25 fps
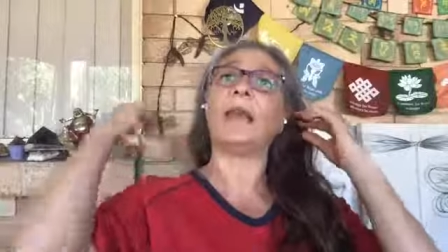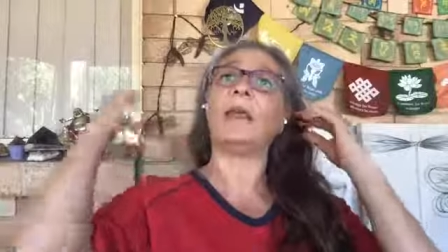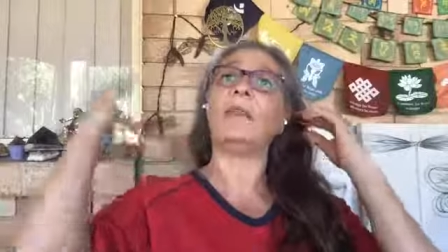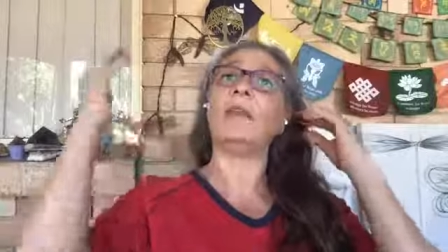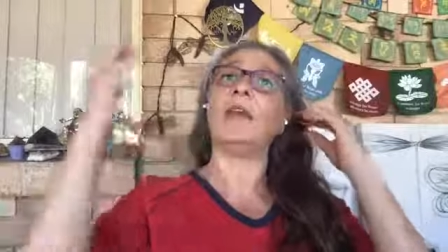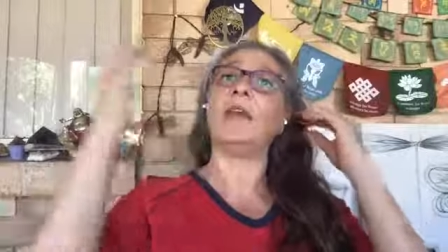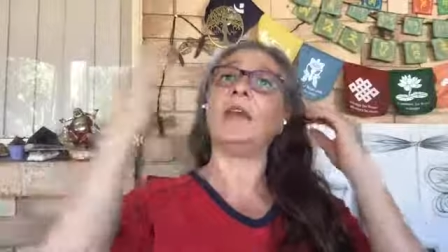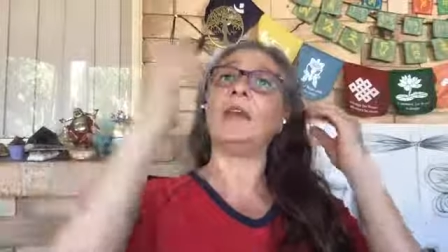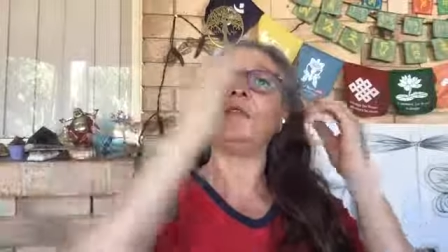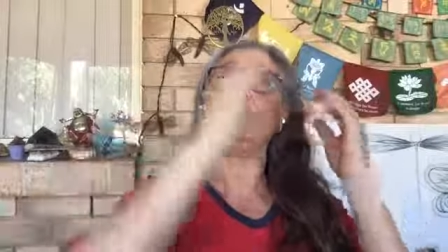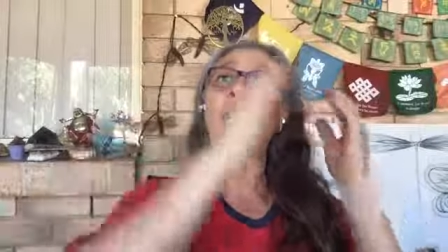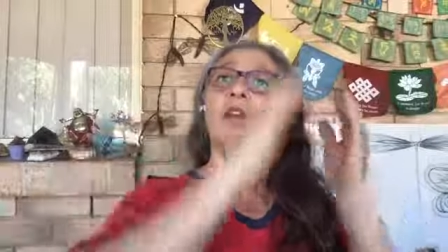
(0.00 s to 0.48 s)

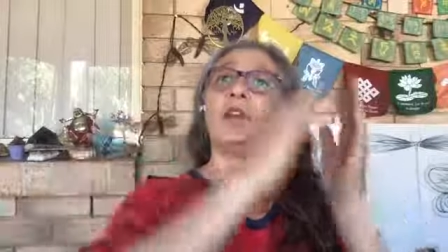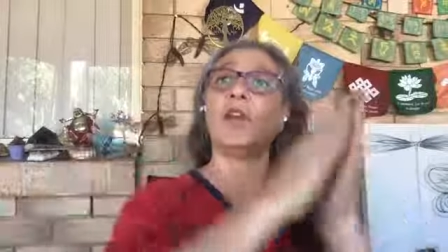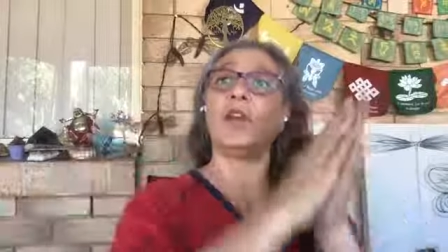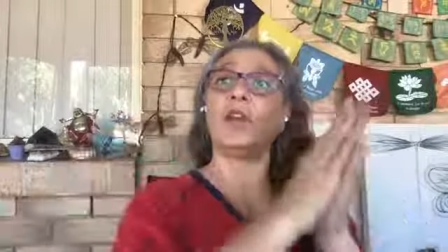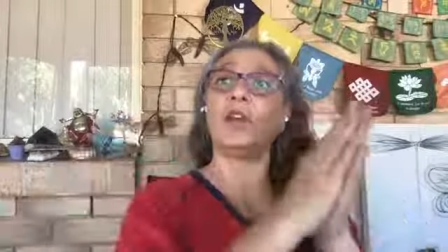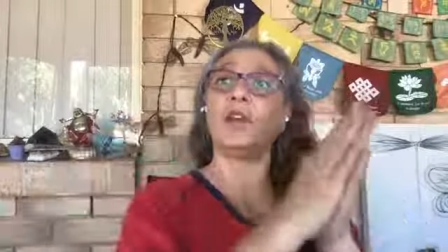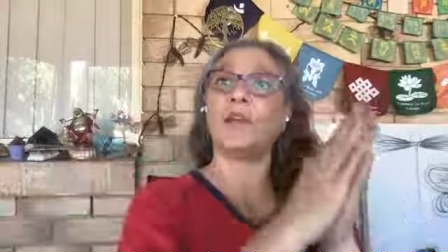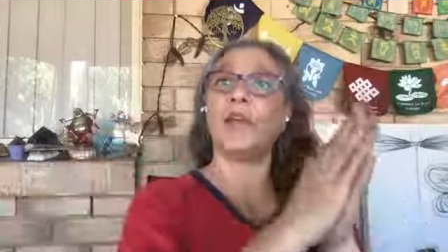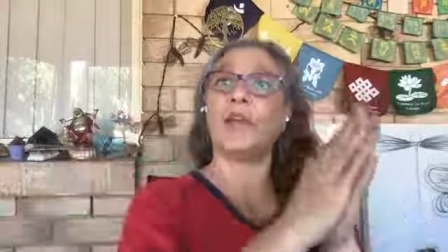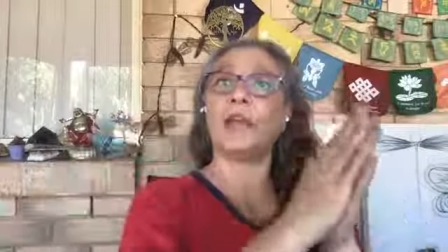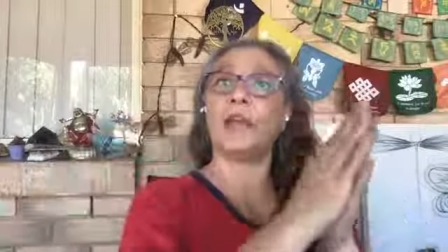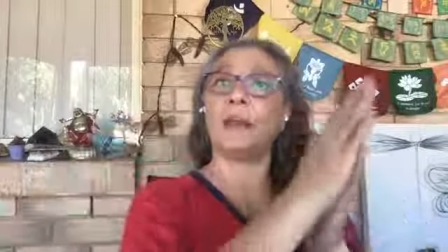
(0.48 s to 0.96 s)
And then if you
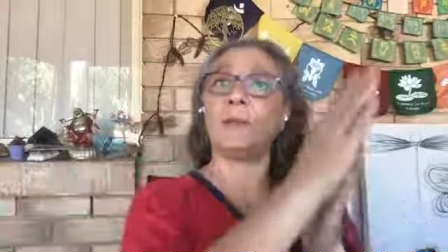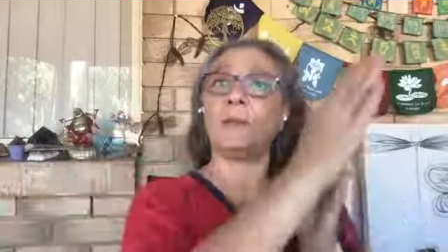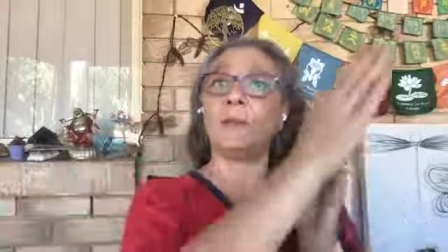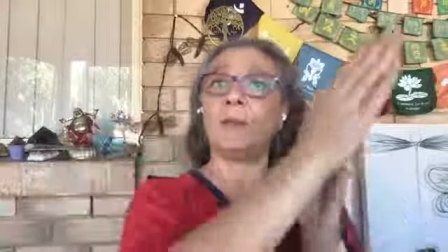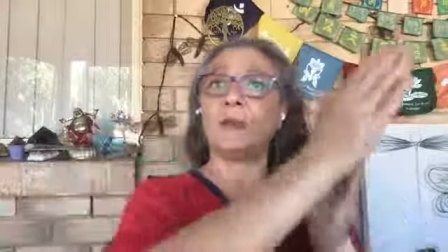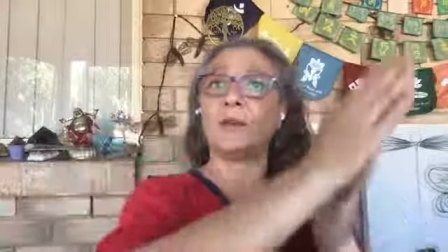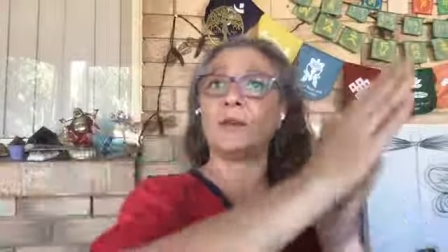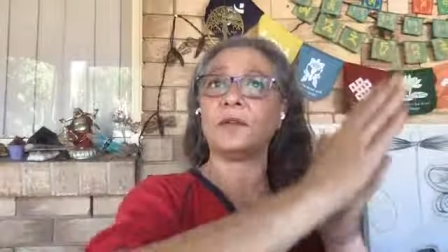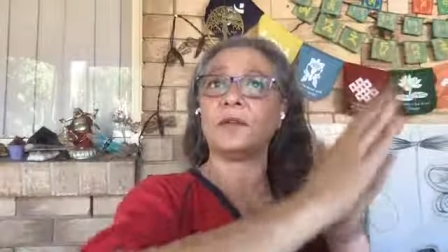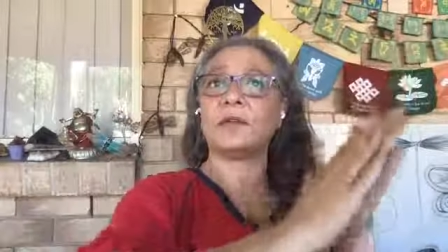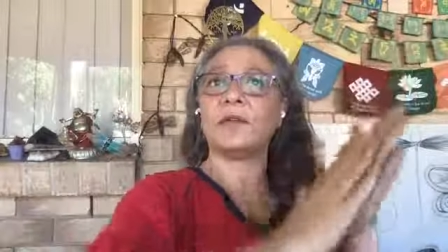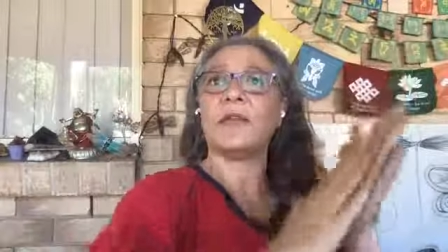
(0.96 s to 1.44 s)
don't get it,
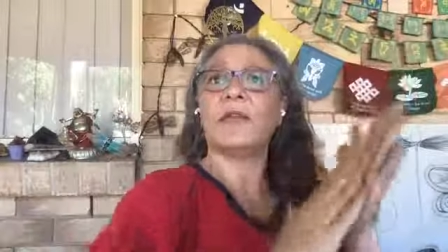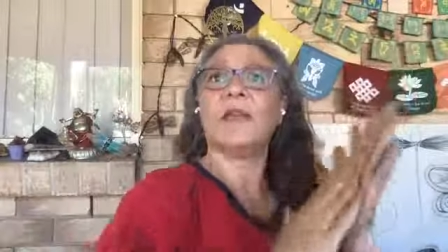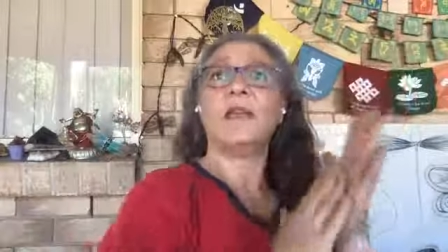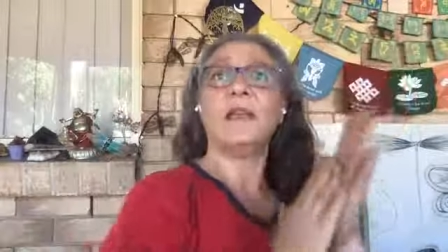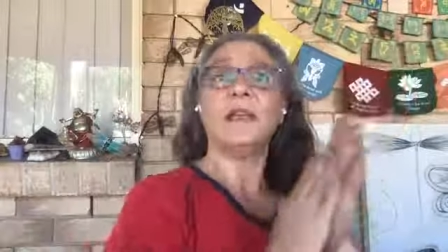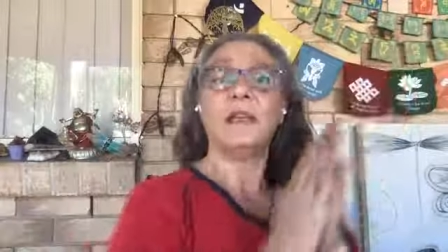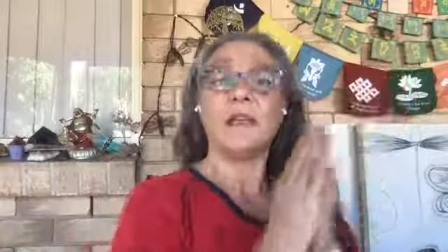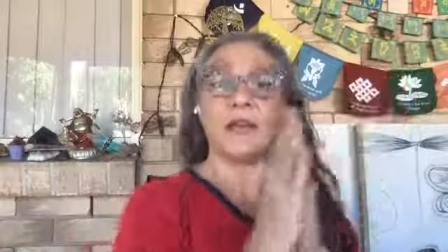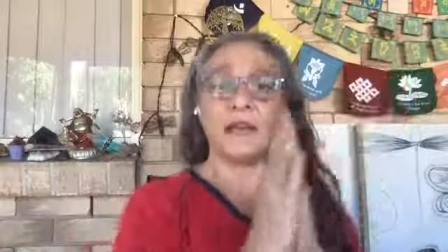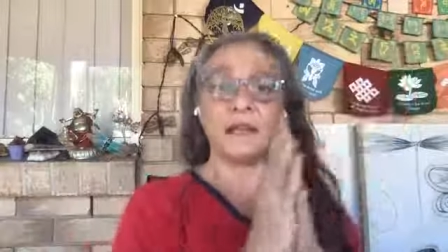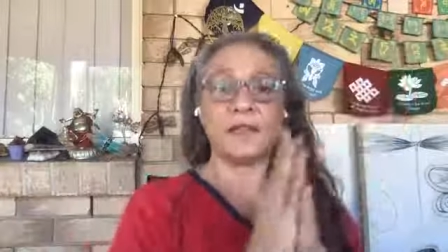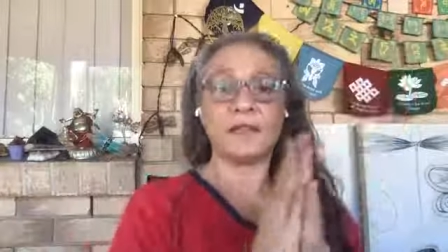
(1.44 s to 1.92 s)
because
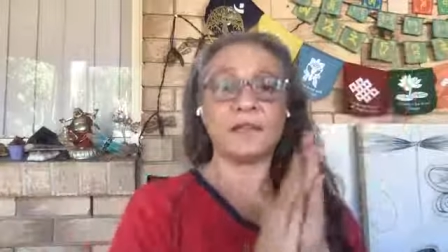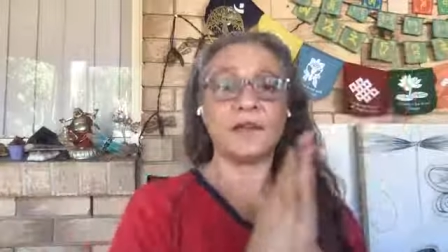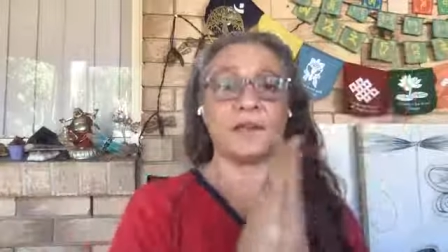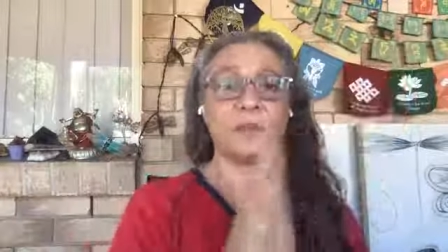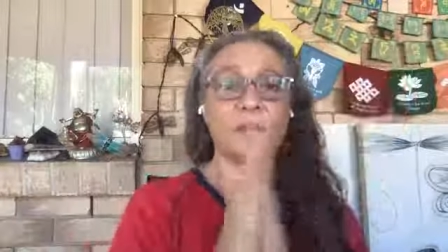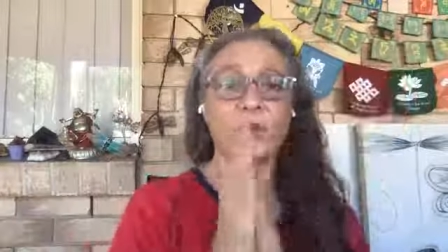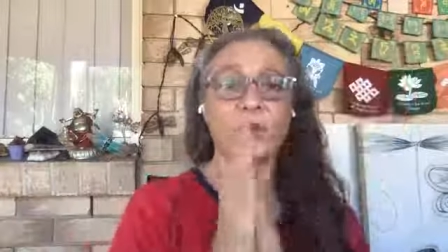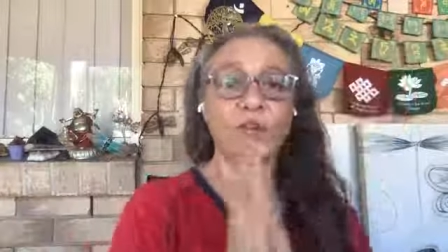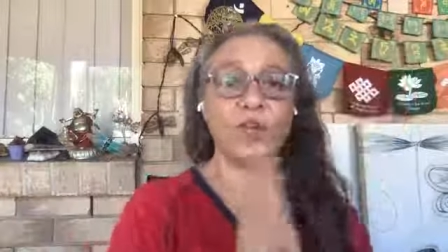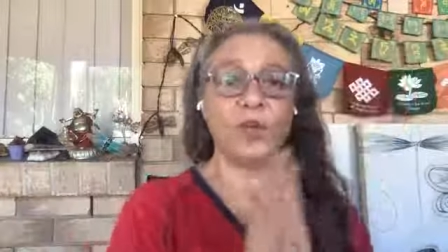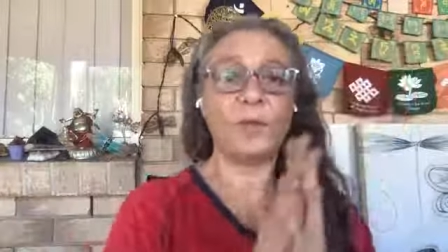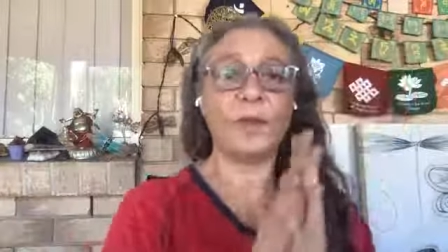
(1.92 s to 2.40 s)
yes,
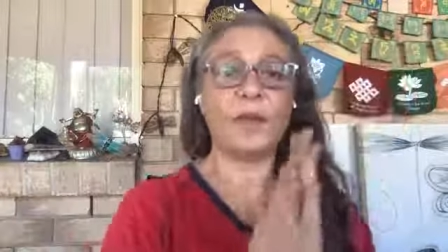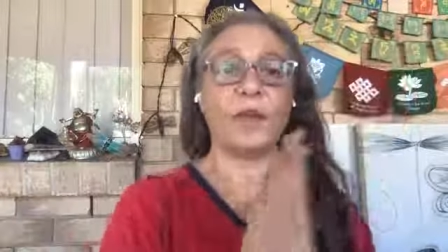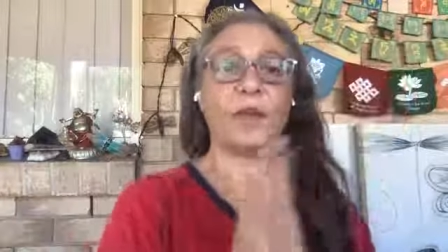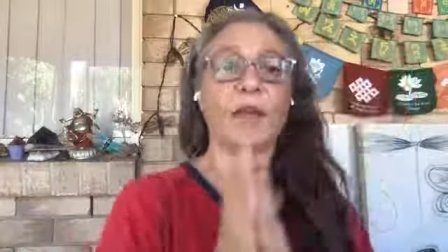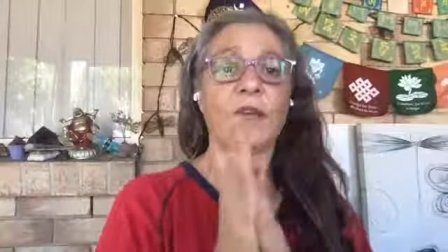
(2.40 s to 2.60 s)
I'm human,